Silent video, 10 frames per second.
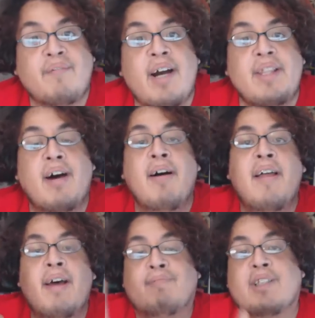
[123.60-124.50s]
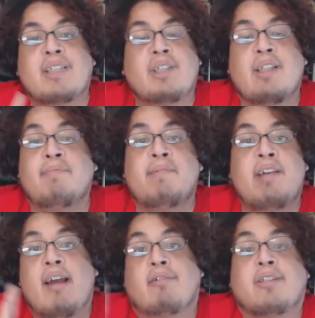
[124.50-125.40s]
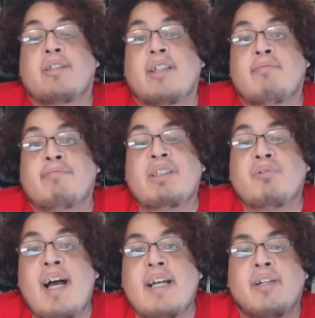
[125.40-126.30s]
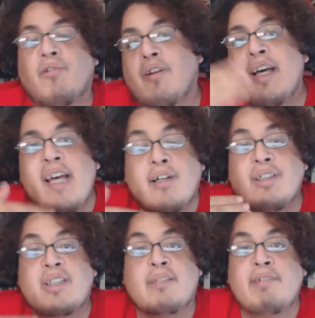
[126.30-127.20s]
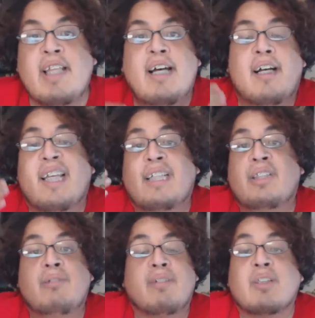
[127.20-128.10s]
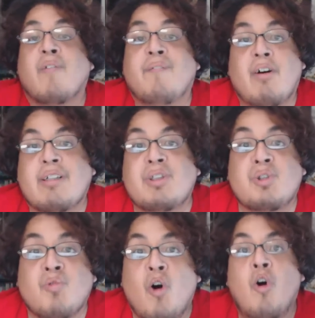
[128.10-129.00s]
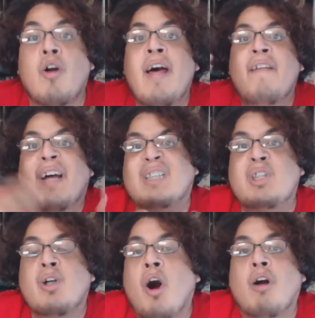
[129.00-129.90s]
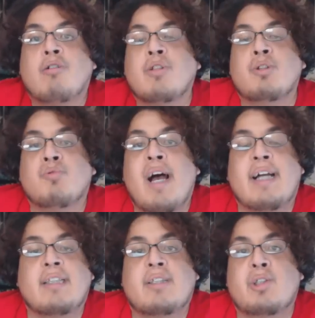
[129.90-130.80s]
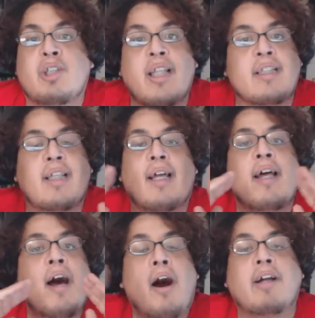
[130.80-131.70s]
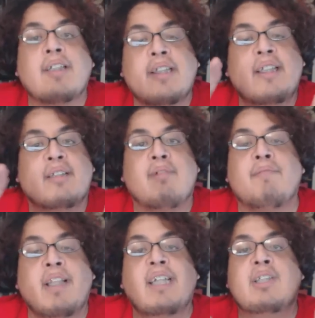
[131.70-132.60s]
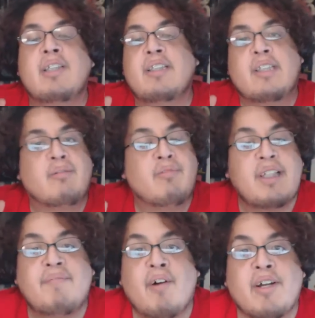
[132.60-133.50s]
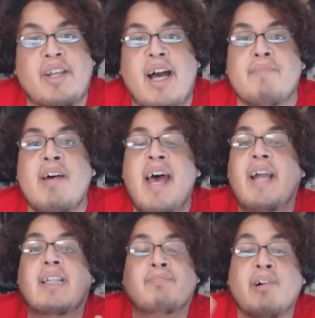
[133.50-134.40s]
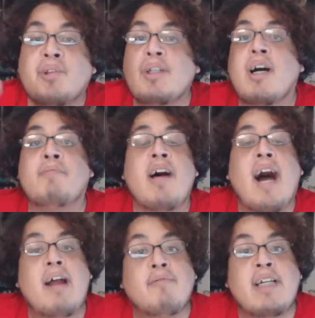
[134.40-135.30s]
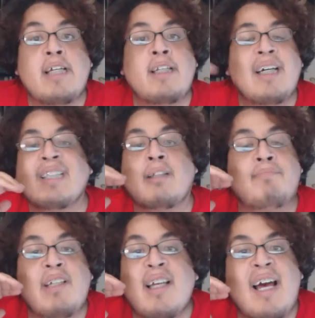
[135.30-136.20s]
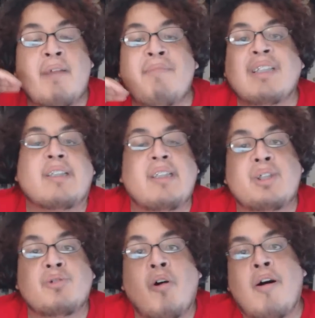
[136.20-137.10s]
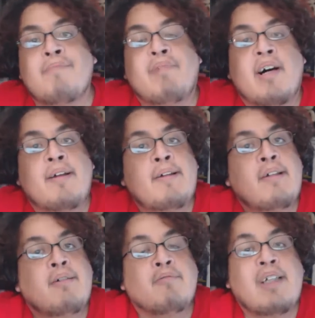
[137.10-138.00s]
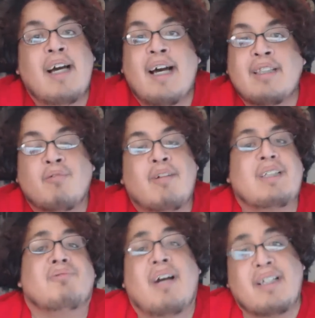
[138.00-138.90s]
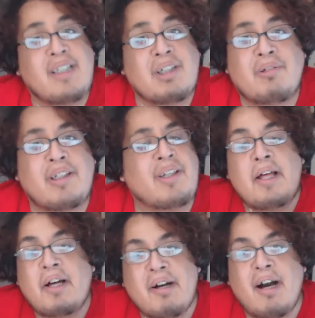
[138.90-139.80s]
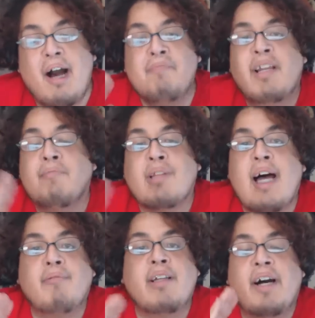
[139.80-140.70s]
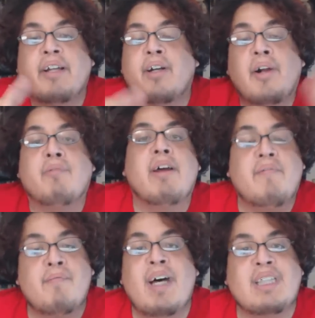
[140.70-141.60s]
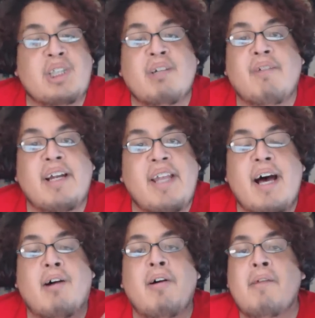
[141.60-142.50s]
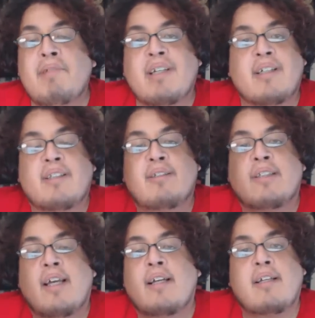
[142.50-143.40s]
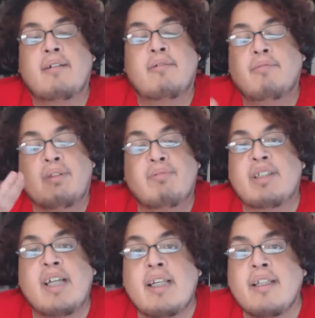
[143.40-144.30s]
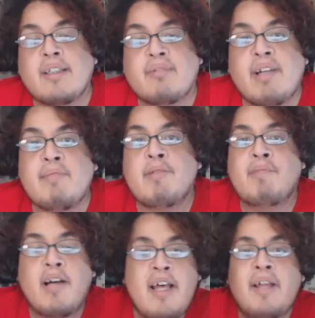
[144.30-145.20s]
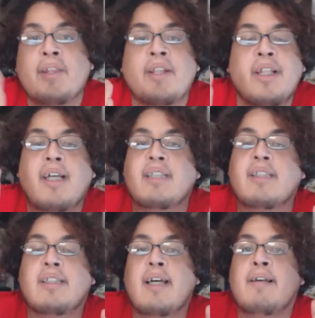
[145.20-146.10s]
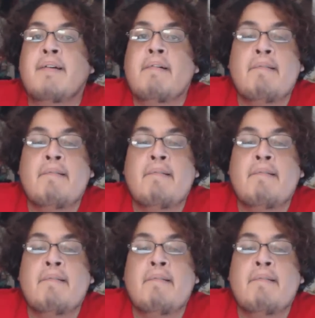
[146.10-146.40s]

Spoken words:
to find out that potentially maybe Erza could even be dragon, or it could just be that, again, she was so fucking strong that she conquered the dragons and shit like that. Like, honestly, this revelation is just really fucking hype, and is building up Irene to be immensely strong. But we had the white dragon kneel, and I mean, I'm glad we kind of cut away from that shit right now, because it was like, it was ridiculous or whatever. But nonetheless, it's like